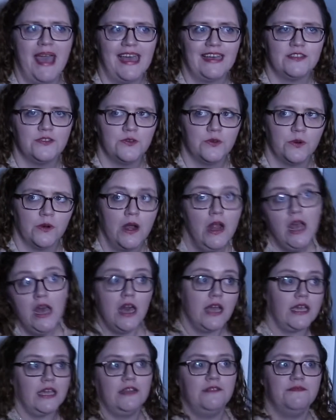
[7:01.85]
bats or
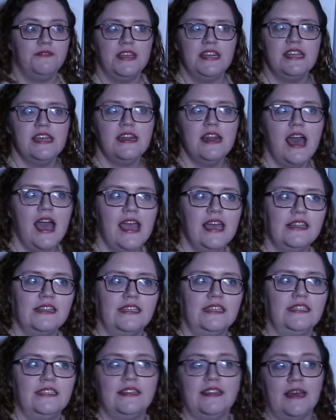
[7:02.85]
a convenient
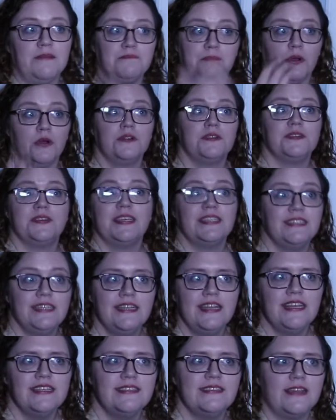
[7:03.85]
island that birds like to
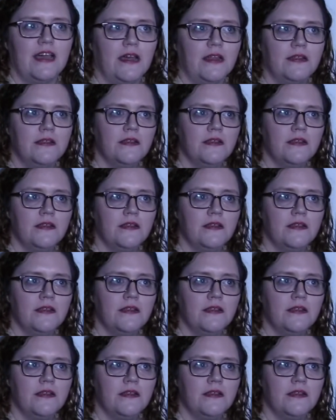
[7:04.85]
nest on.